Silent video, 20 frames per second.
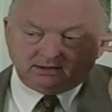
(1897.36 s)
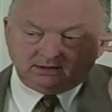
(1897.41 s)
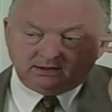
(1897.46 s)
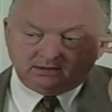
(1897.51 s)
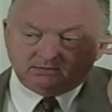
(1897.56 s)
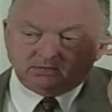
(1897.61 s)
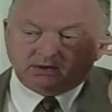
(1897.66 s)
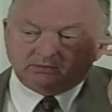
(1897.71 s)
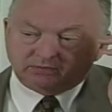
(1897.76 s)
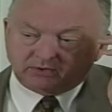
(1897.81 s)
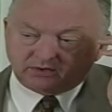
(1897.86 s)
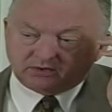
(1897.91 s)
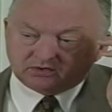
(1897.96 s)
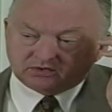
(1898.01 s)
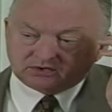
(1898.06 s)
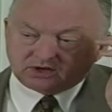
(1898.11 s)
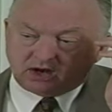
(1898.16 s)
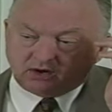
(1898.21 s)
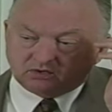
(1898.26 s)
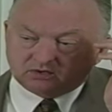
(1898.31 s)
in my
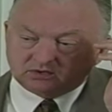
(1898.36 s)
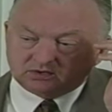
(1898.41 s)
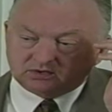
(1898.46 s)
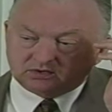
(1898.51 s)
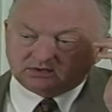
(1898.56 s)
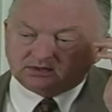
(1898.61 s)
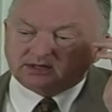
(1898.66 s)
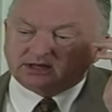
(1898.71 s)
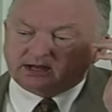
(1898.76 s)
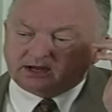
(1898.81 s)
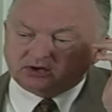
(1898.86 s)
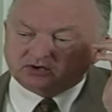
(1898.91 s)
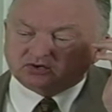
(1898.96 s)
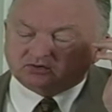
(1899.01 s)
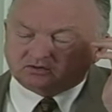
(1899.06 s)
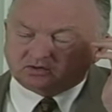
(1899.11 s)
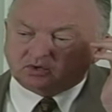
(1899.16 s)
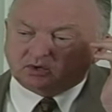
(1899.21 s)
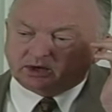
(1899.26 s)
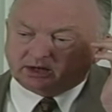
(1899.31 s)
brother's house at the age
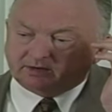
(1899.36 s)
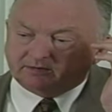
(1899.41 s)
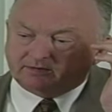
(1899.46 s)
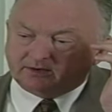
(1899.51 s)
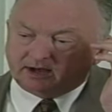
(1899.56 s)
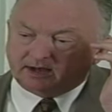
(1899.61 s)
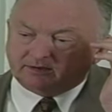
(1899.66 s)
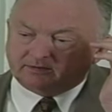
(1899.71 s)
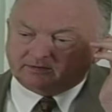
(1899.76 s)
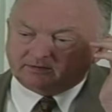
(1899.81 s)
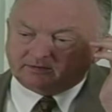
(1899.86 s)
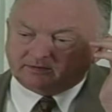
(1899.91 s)
of 25.